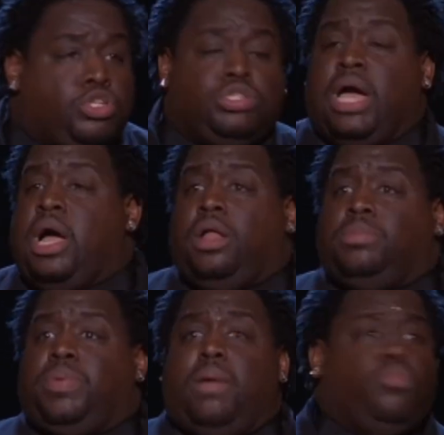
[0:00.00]
long as you're not
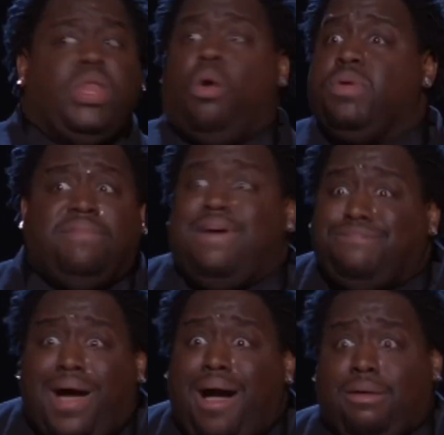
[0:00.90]
causing problems, we don't give
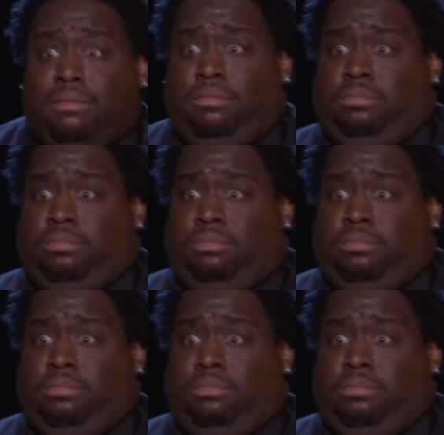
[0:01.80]
a fuck.